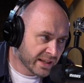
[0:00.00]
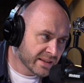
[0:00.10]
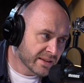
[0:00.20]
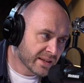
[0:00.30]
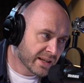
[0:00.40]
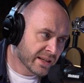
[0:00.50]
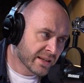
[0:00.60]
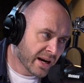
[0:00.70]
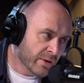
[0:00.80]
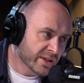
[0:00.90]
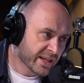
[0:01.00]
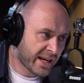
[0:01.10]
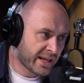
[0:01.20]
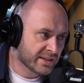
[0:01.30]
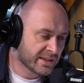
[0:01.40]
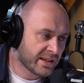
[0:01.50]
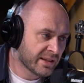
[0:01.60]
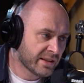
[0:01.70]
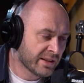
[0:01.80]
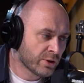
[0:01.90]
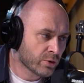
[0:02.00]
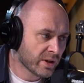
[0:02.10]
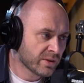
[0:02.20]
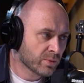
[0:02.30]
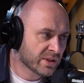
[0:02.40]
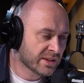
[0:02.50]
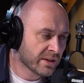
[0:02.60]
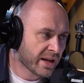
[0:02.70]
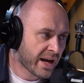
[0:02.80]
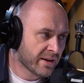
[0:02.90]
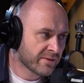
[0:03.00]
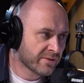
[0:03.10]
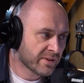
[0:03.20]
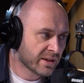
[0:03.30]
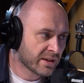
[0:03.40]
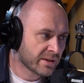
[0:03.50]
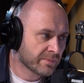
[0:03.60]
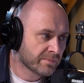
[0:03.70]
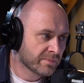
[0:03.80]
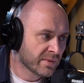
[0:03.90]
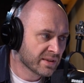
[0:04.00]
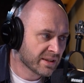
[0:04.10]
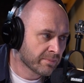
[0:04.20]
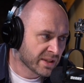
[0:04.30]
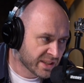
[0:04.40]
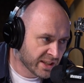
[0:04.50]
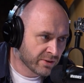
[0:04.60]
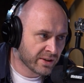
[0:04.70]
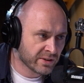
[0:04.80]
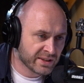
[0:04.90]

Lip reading: in our case, in Ukraine, we still have some material